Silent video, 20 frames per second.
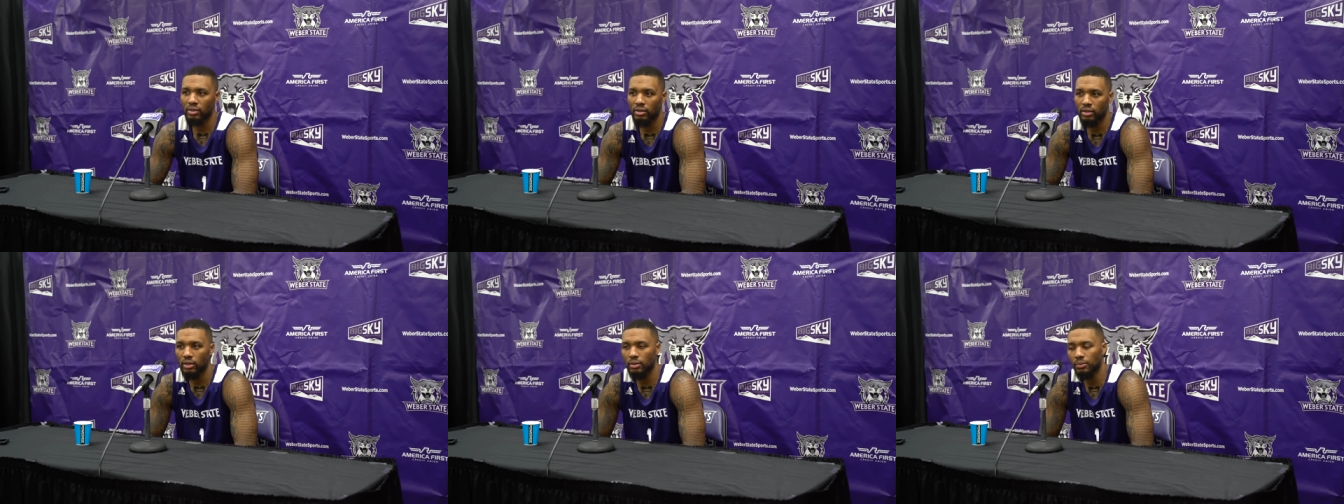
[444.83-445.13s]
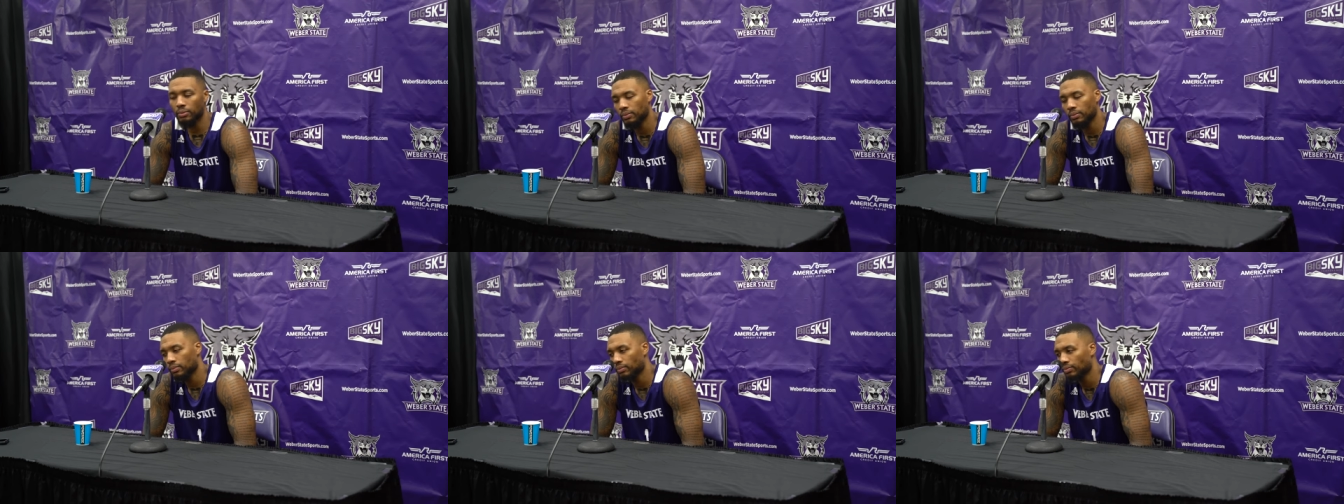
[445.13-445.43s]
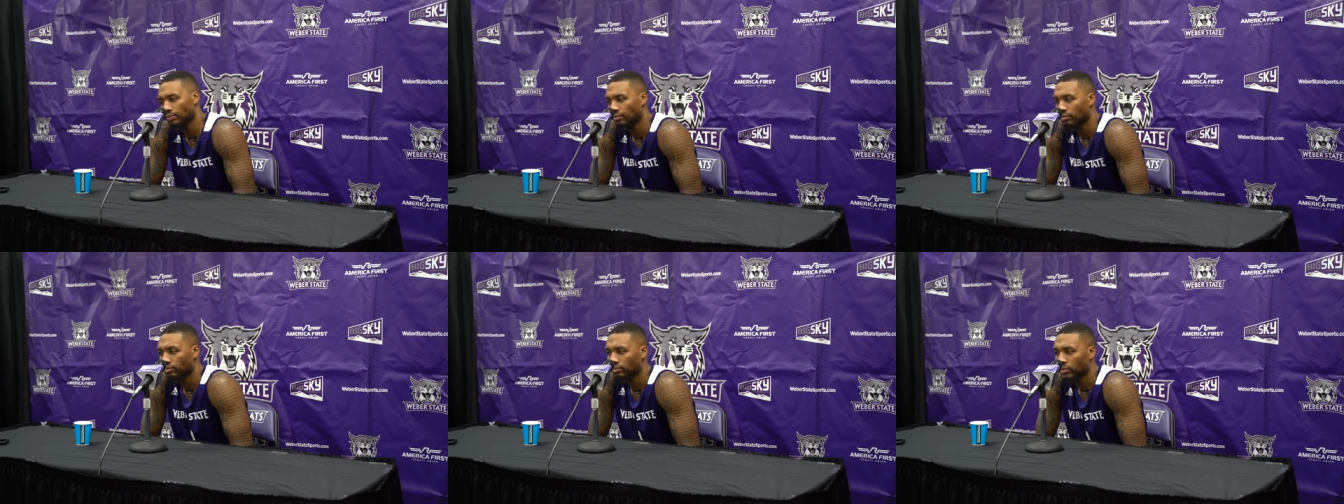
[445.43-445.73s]
so
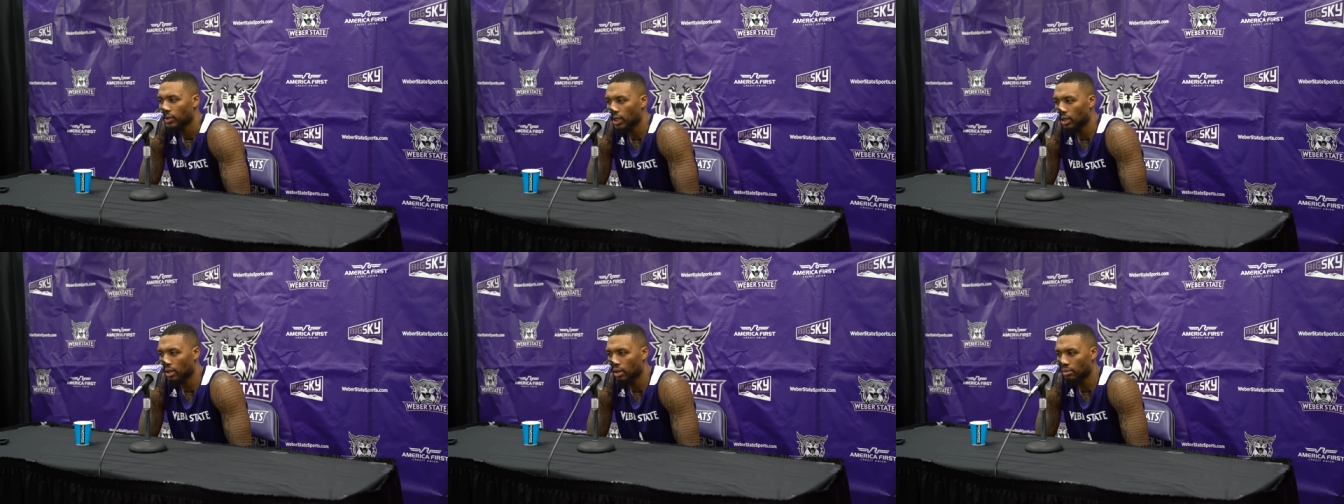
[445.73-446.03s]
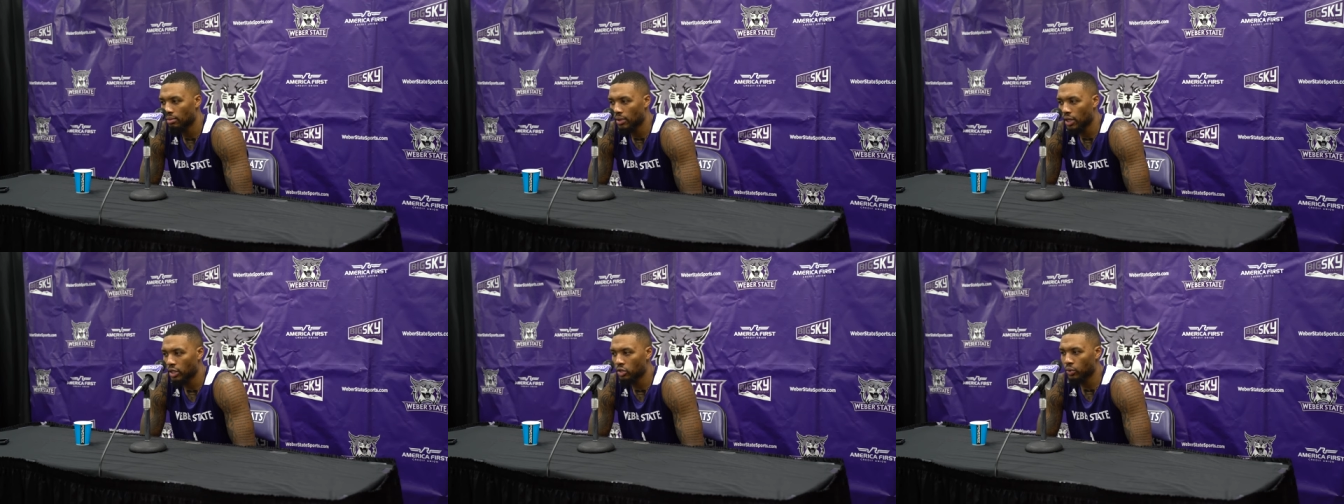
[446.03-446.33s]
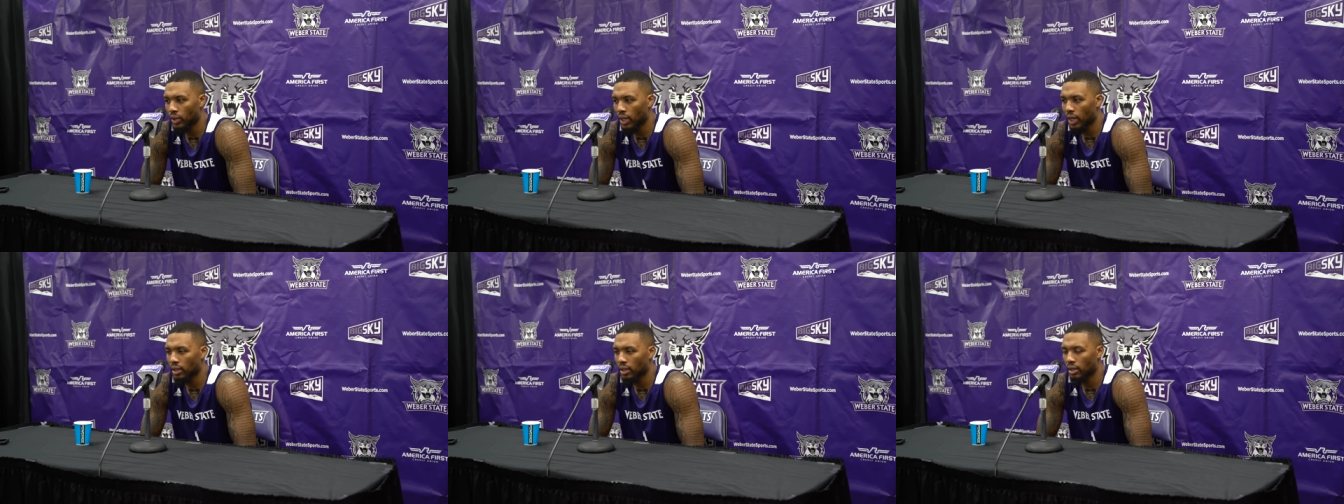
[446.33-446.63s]
um, that's
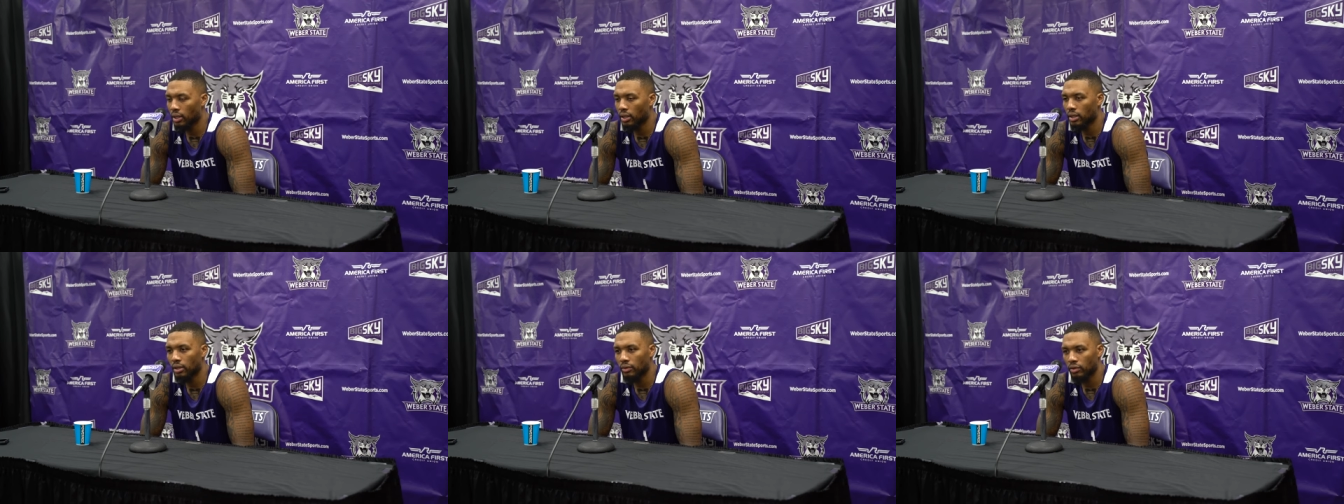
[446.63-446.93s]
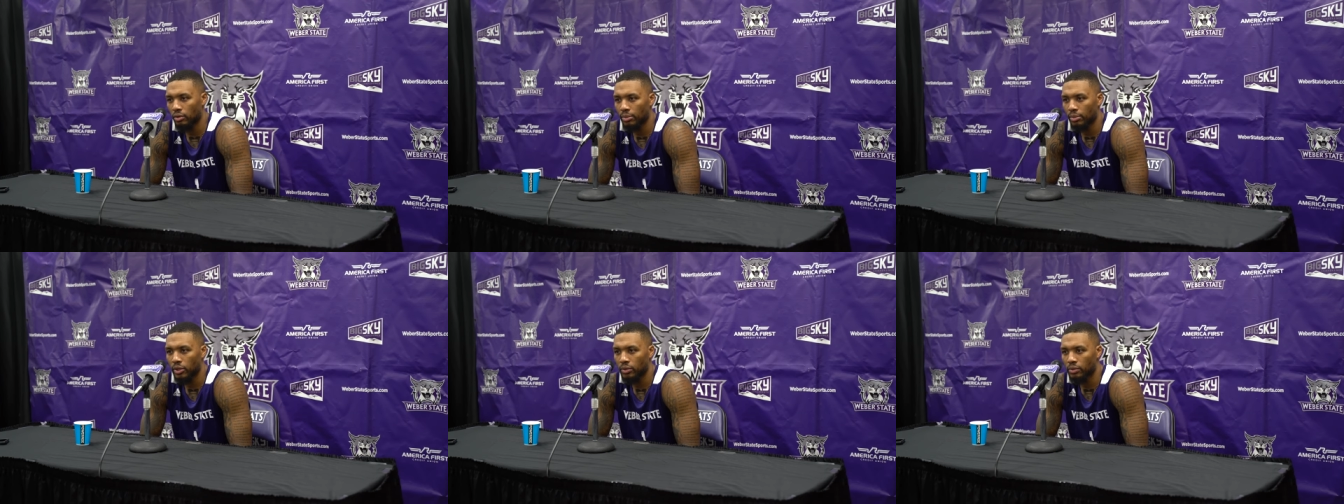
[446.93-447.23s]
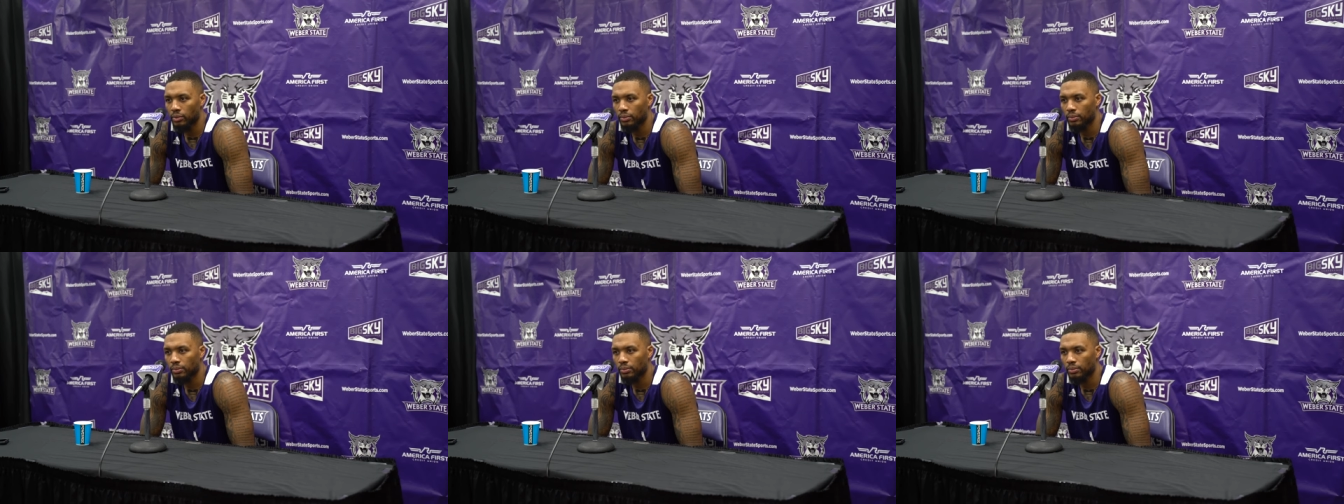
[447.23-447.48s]
what I think of it most.